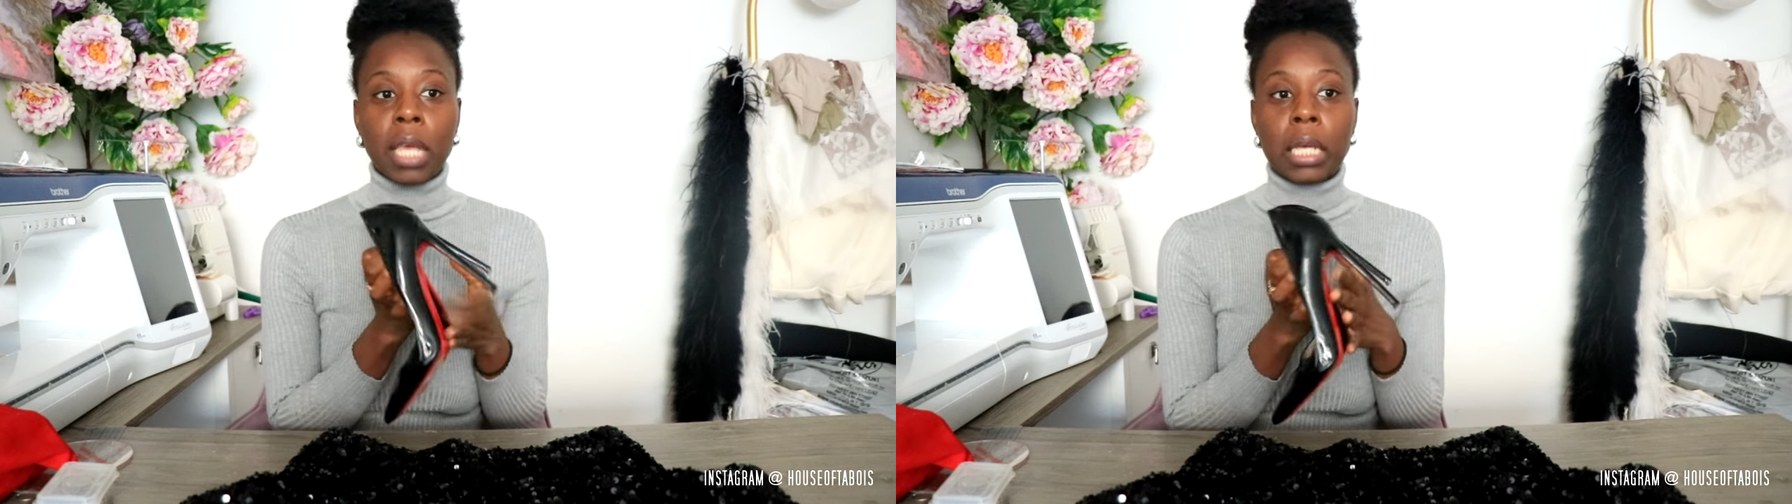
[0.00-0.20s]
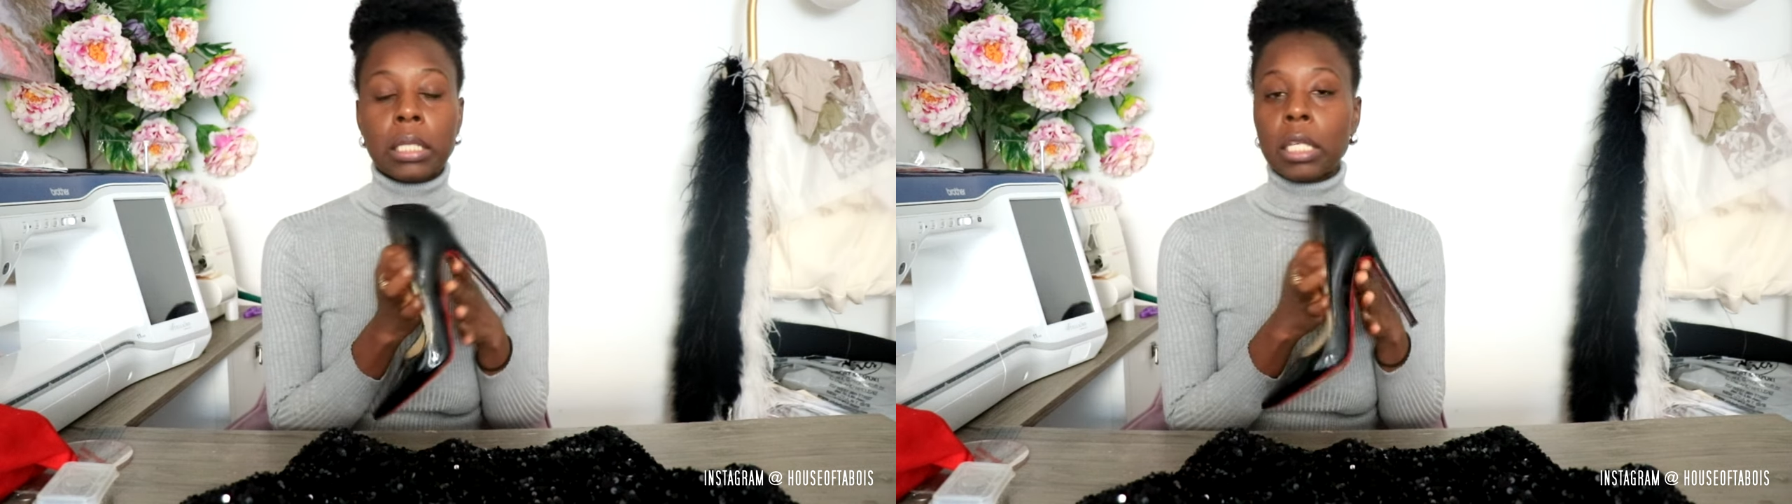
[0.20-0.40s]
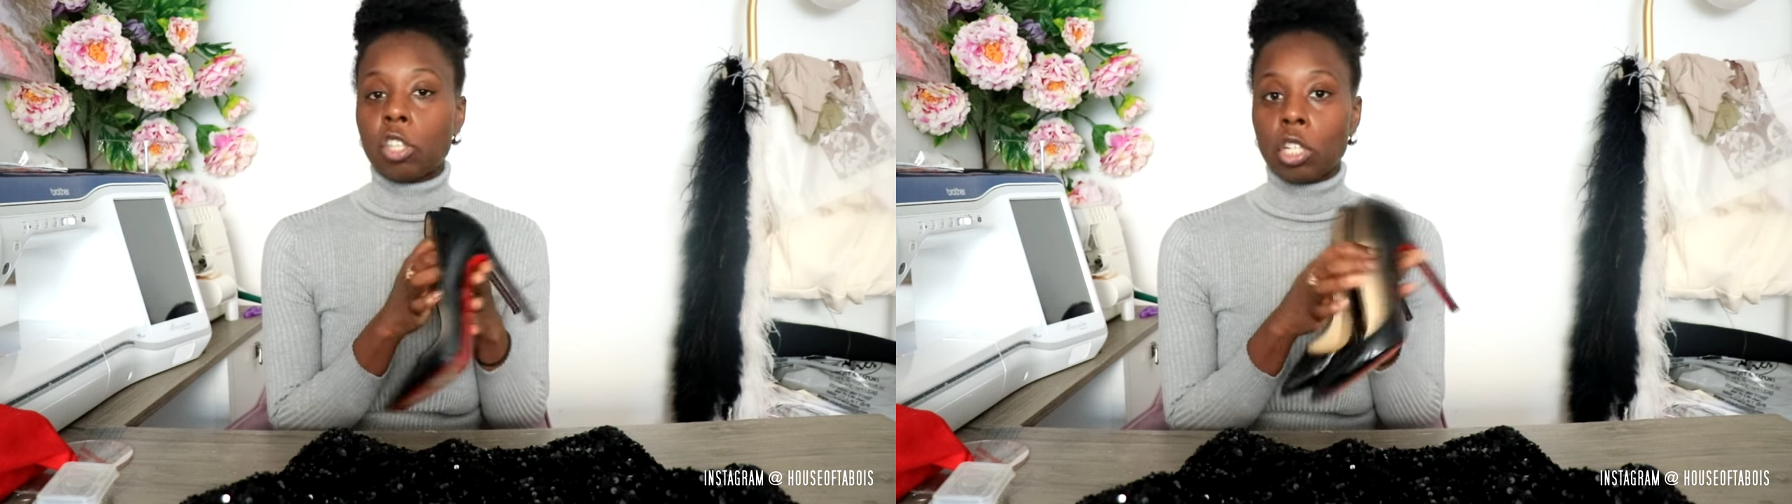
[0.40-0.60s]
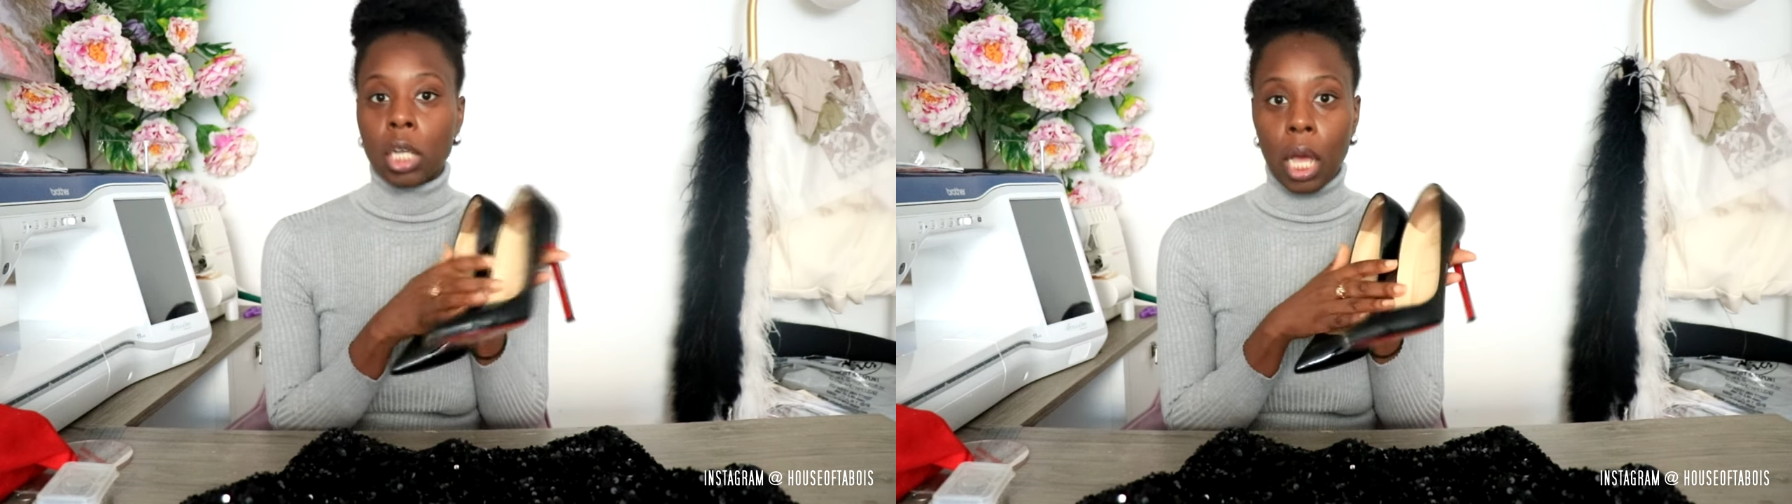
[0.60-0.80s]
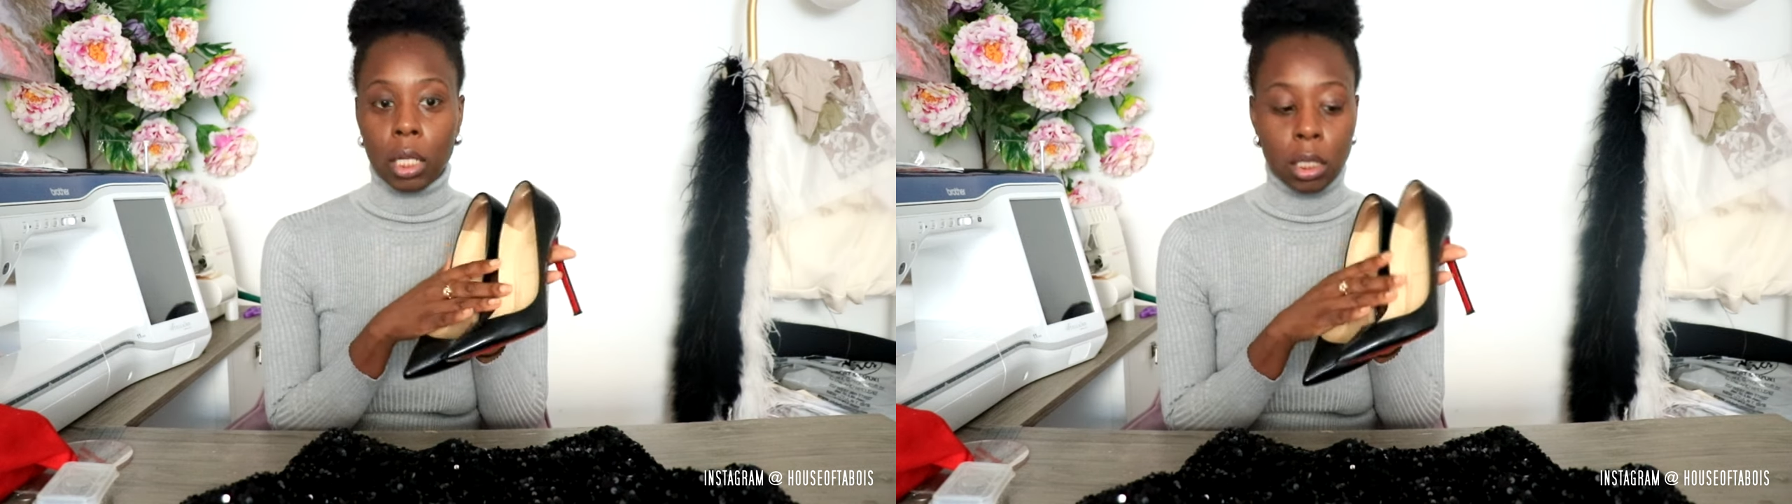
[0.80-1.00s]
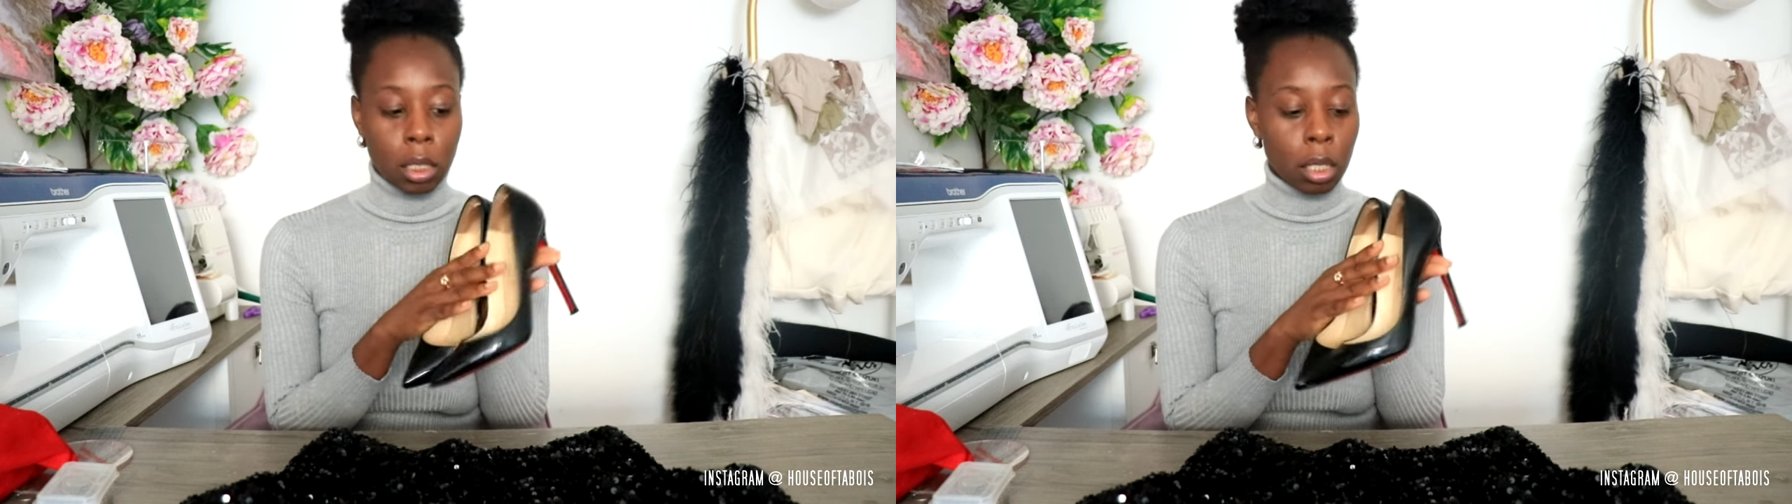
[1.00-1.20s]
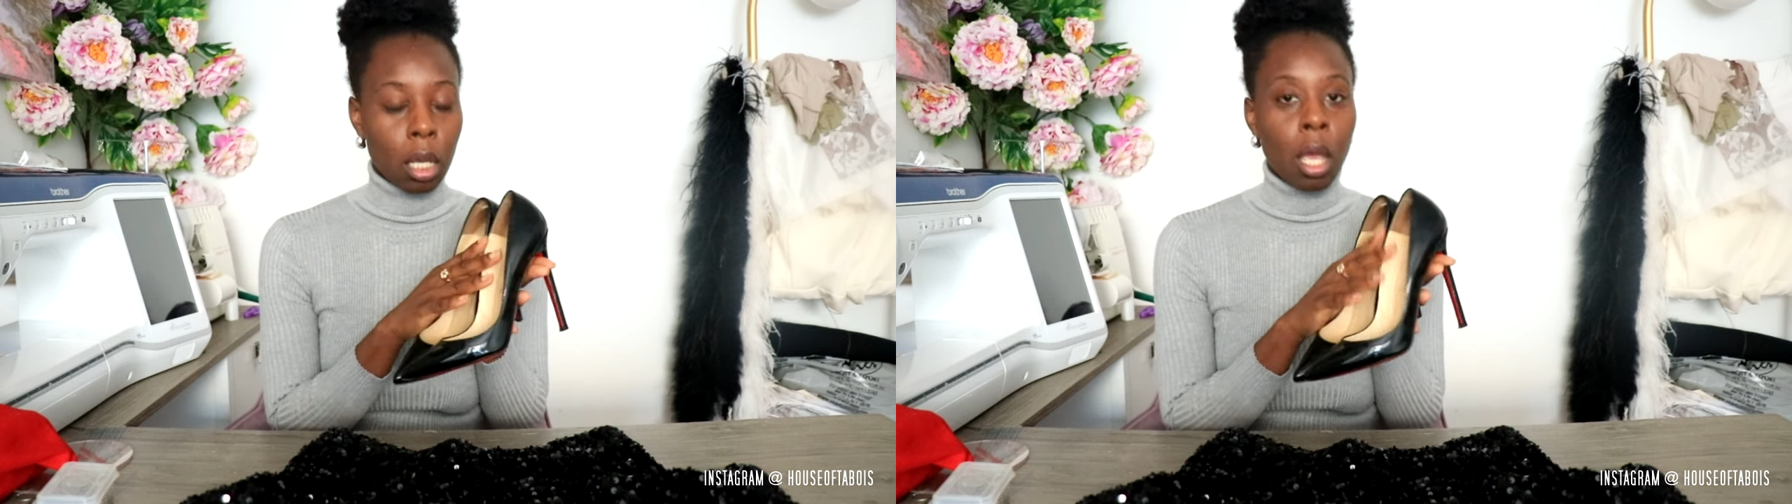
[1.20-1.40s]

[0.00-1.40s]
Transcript: like $600